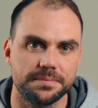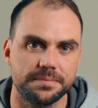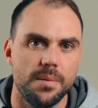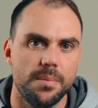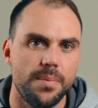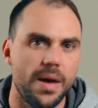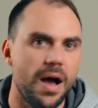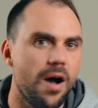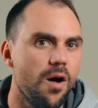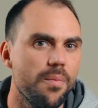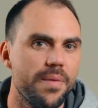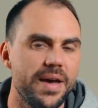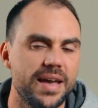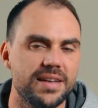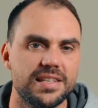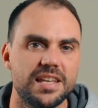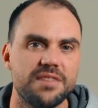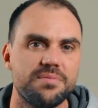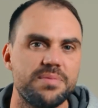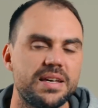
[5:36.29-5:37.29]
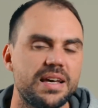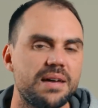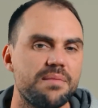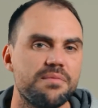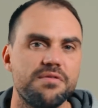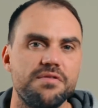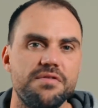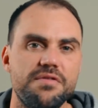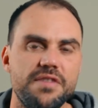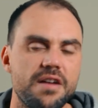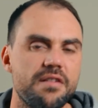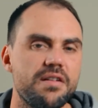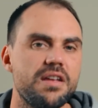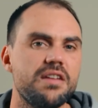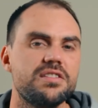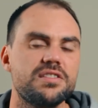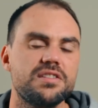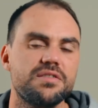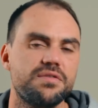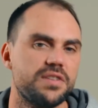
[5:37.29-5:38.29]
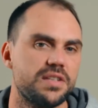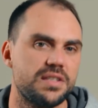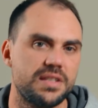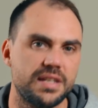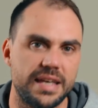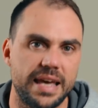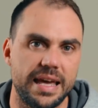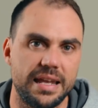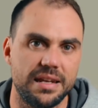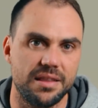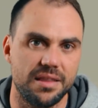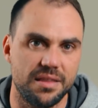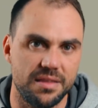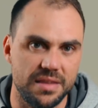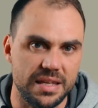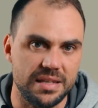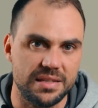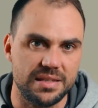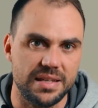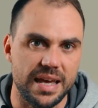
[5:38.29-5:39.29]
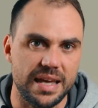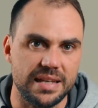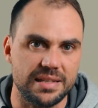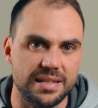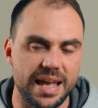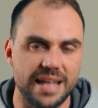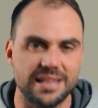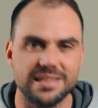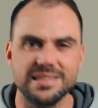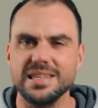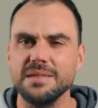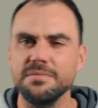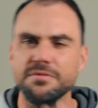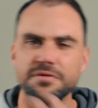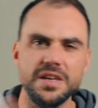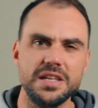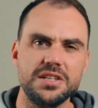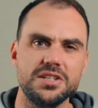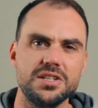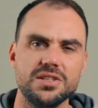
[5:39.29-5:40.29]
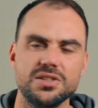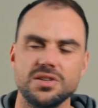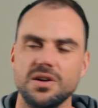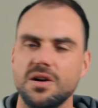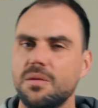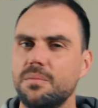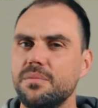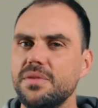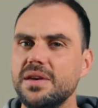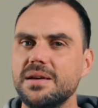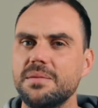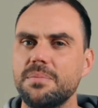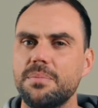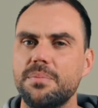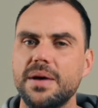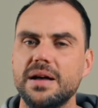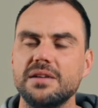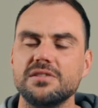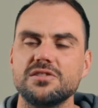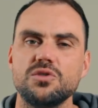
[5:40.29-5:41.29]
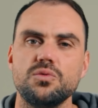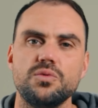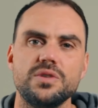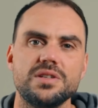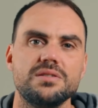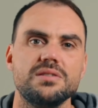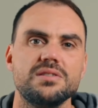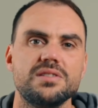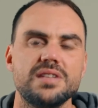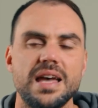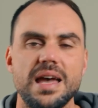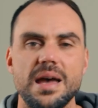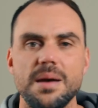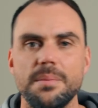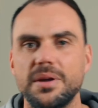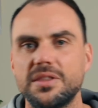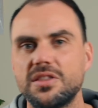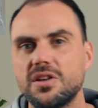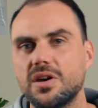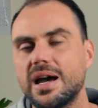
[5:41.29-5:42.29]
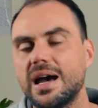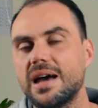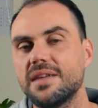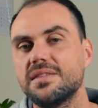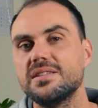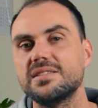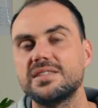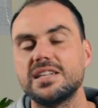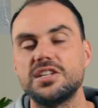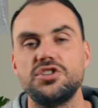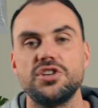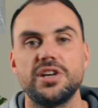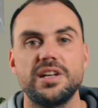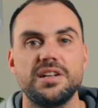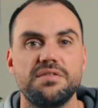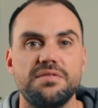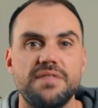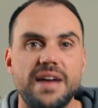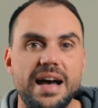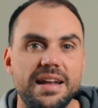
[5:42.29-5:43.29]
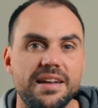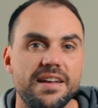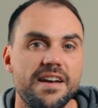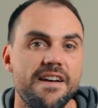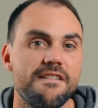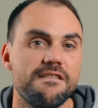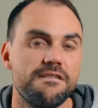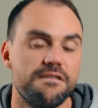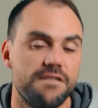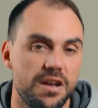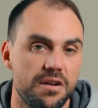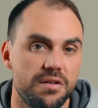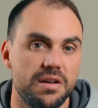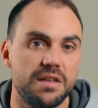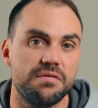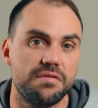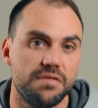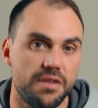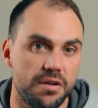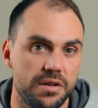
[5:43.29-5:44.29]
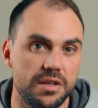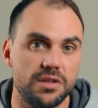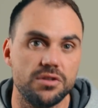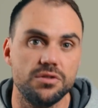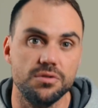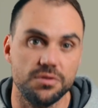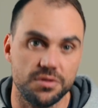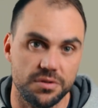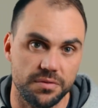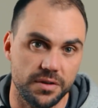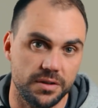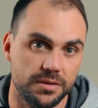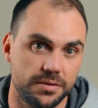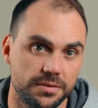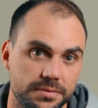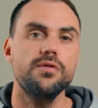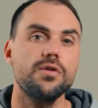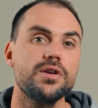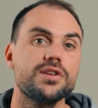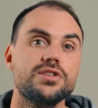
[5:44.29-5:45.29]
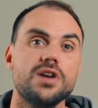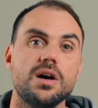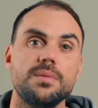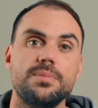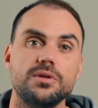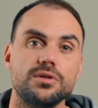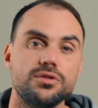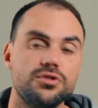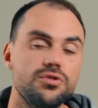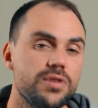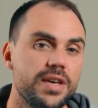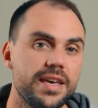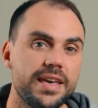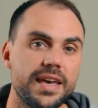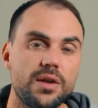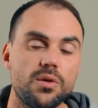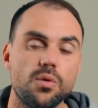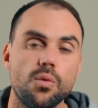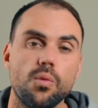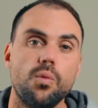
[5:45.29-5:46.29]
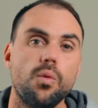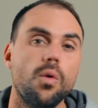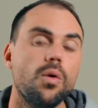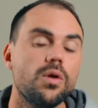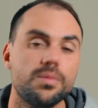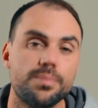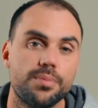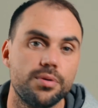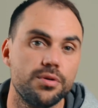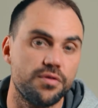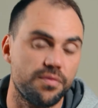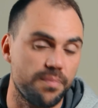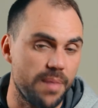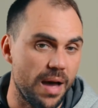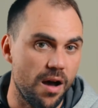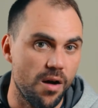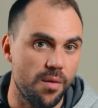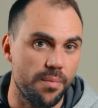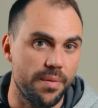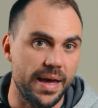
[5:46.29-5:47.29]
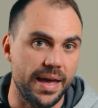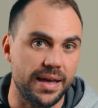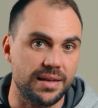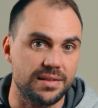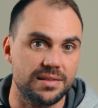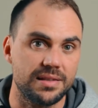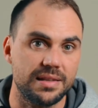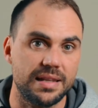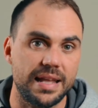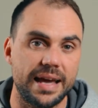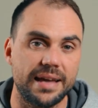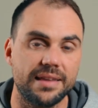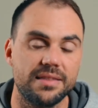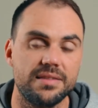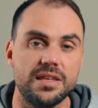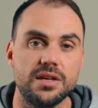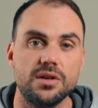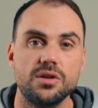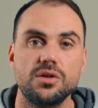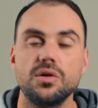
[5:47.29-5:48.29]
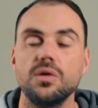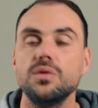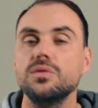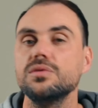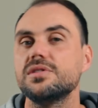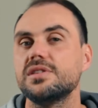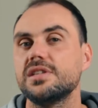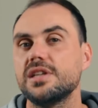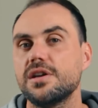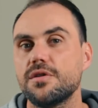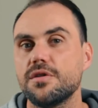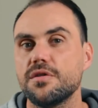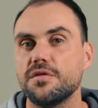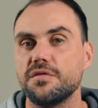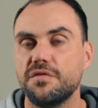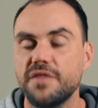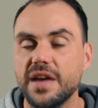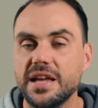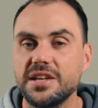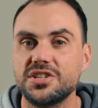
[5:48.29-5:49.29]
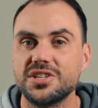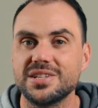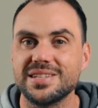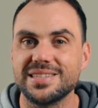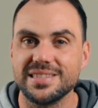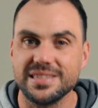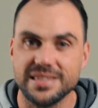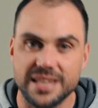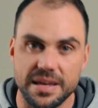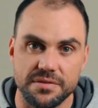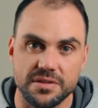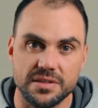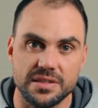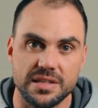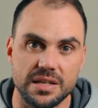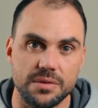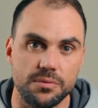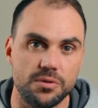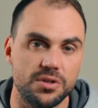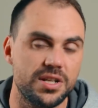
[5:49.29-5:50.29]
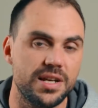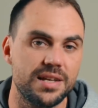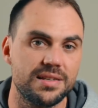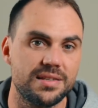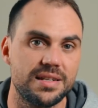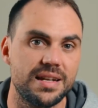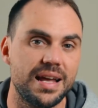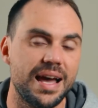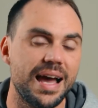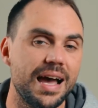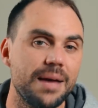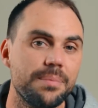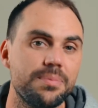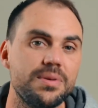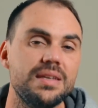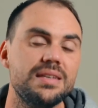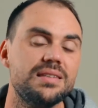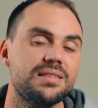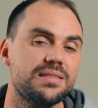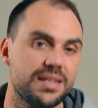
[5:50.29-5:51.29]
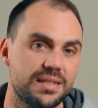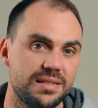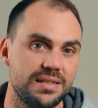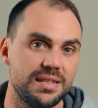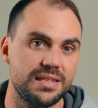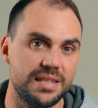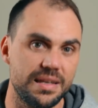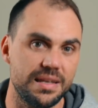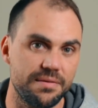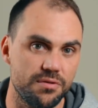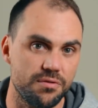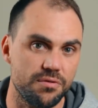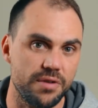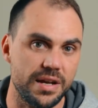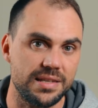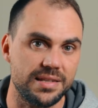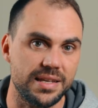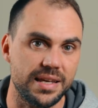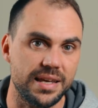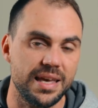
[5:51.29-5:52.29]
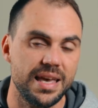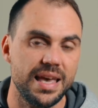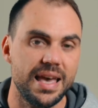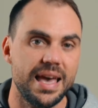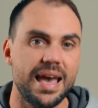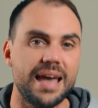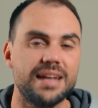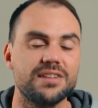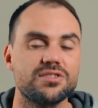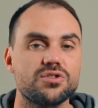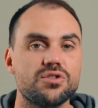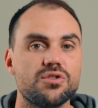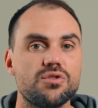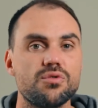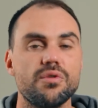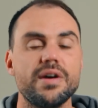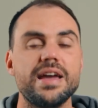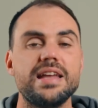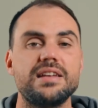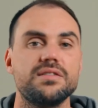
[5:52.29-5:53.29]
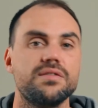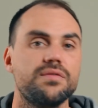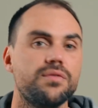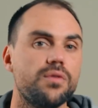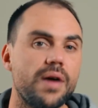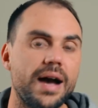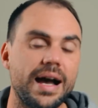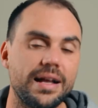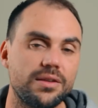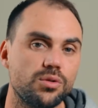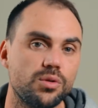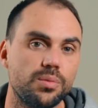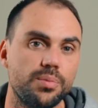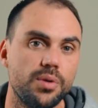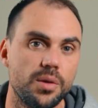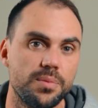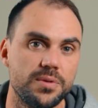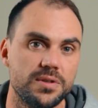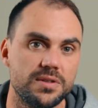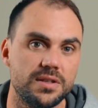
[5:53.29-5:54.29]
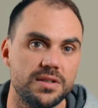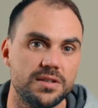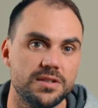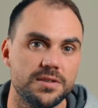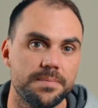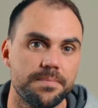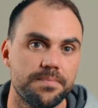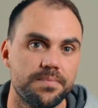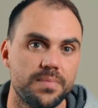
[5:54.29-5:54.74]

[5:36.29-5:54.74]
Power banks have become very sophisticated these days, and some features are mere bells and whistles, but there are others that you're going to find very, very useful. For example, you can get waterproof power banks like the Goal Zero Venture 70, which has an IP67 rating and is great for outdoor purposes.